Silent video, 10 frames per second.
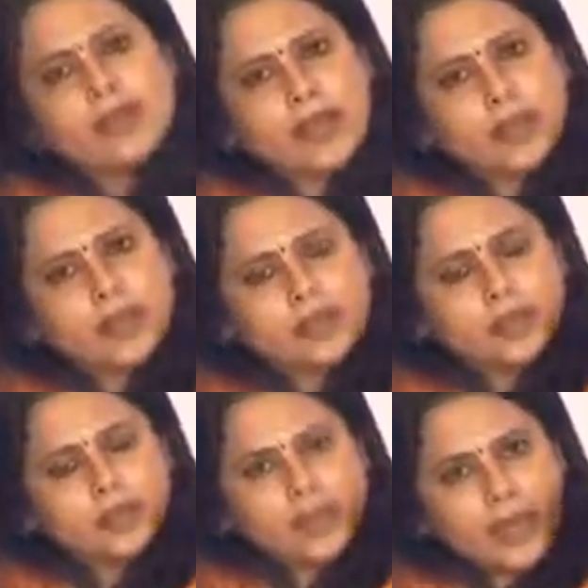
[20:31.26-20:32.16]
and
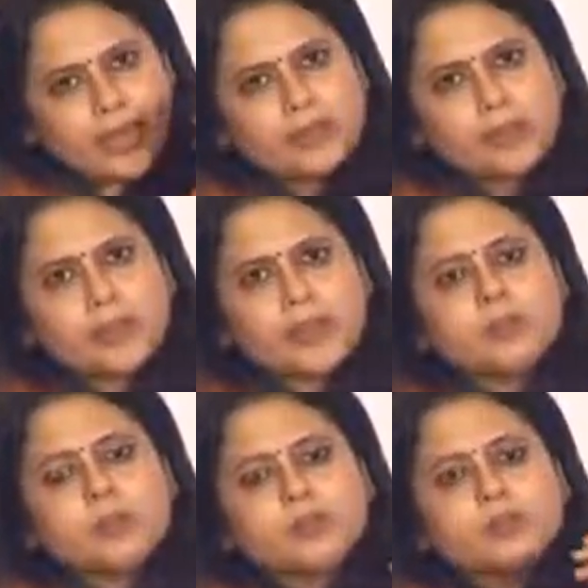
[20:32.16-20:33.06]
another
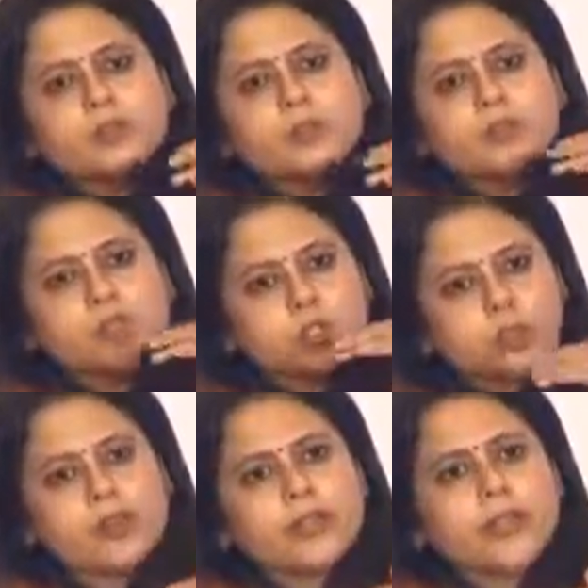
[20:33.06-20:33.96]
person who is
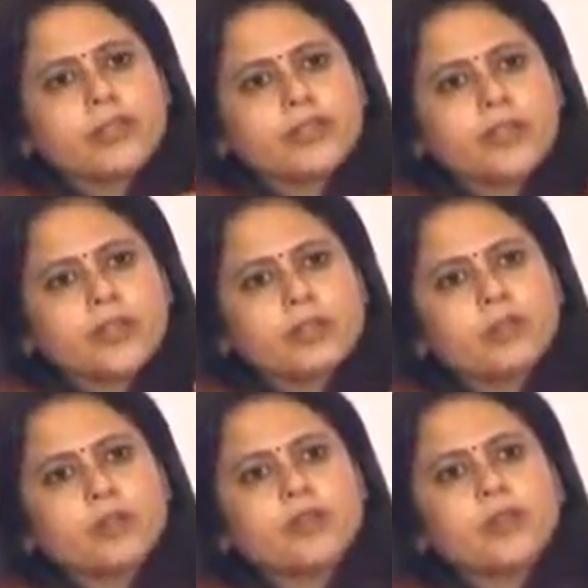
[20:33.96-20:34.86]
not there as yet
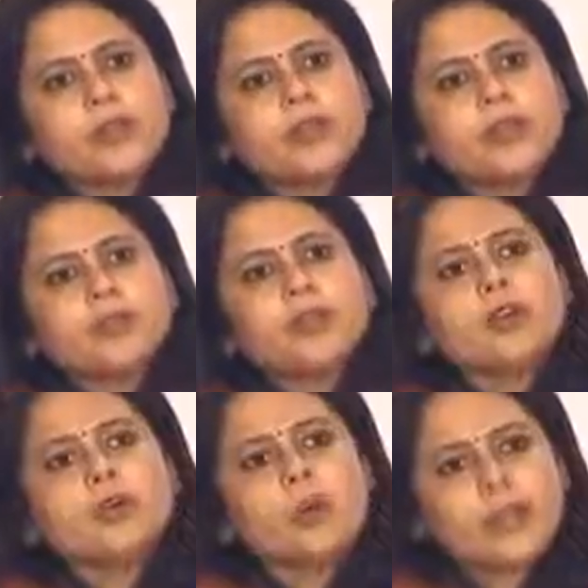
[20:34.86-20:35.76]
but will give
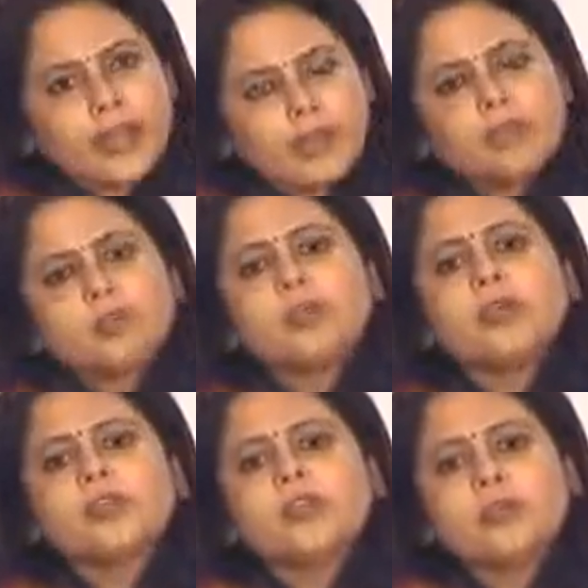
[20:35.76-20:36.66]
whatever to
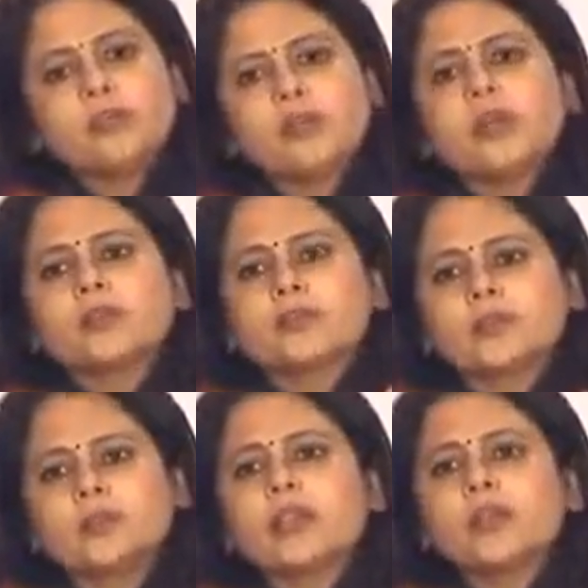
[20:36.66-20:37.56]
reach there, for us,
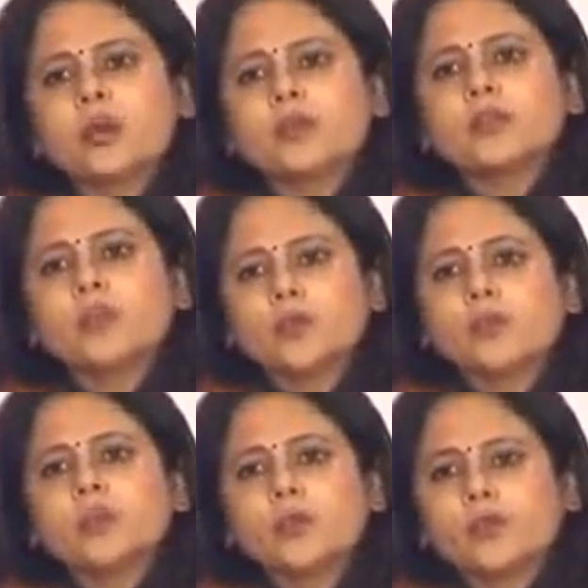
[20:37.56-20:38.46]
the second one is a lot
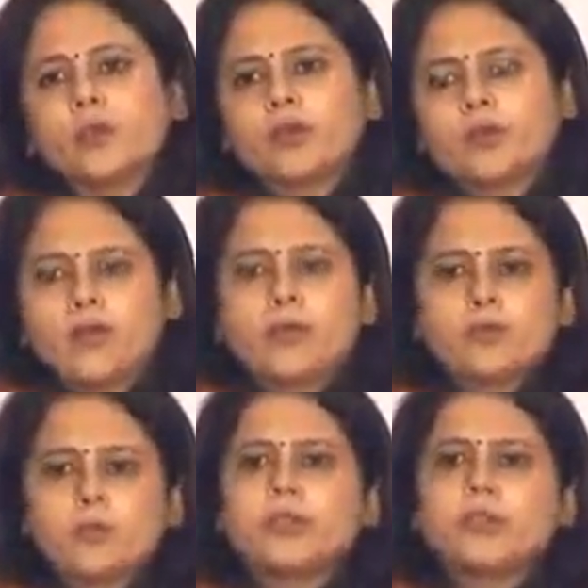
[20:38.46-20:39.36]
more important
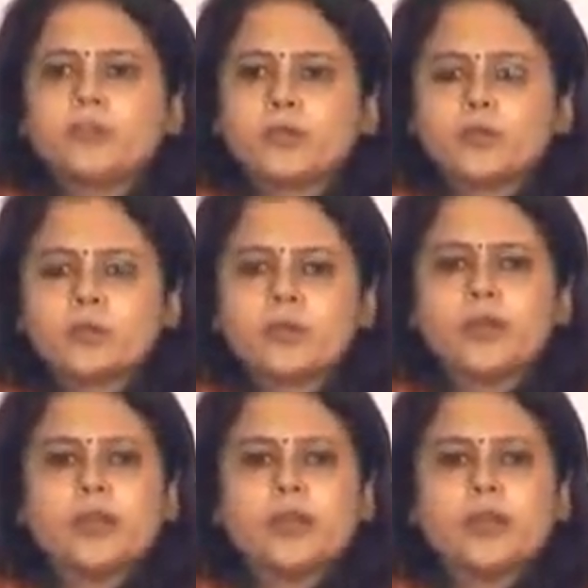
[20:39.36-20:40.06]
attribute than the first one.